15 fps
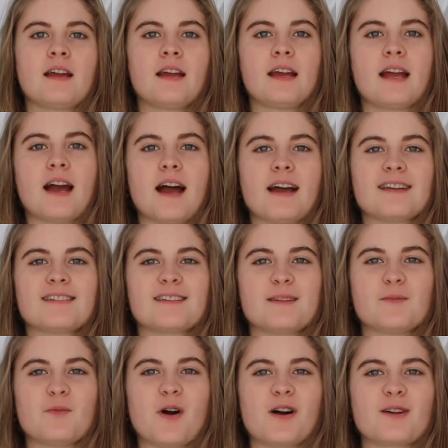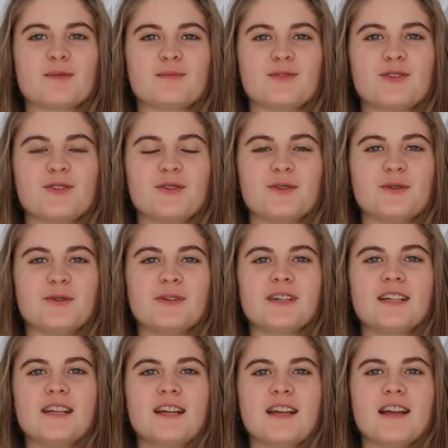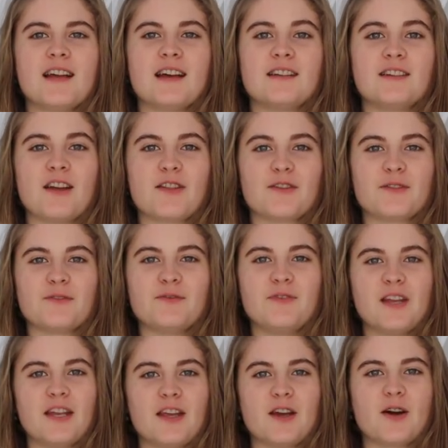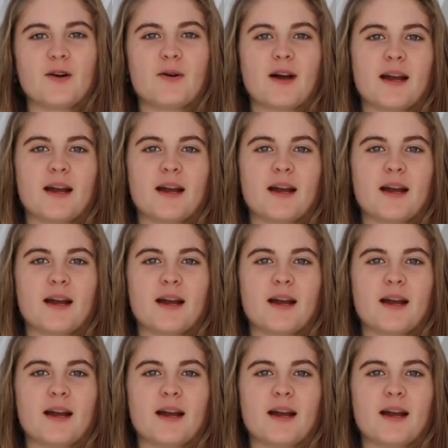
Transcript: Hey guys, and welcome to another video.